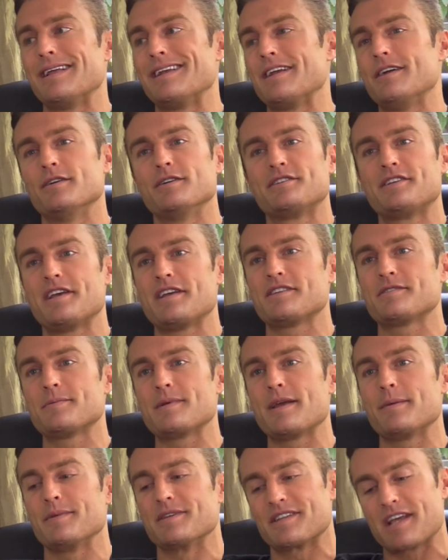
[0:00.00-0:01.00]
It irritates
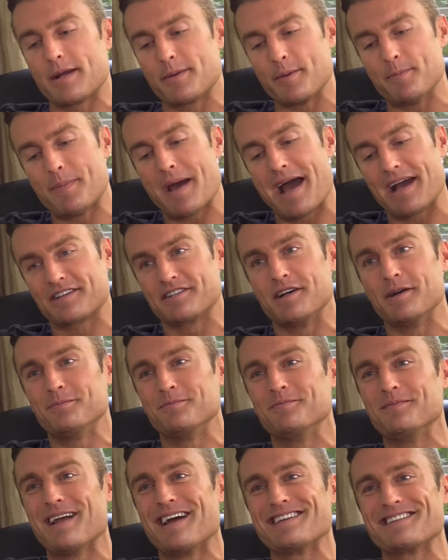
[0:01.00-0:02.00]
me. I mean, it's got to be packed
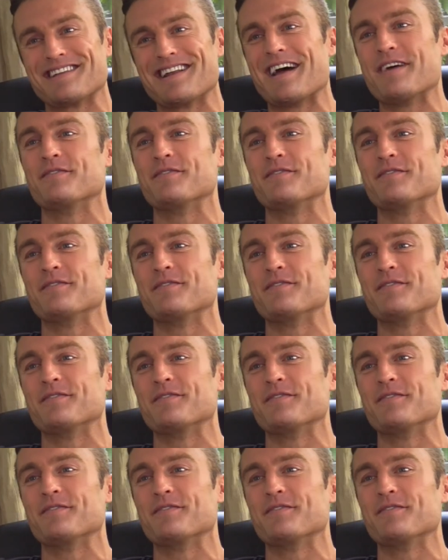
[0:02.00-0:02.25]
up nice.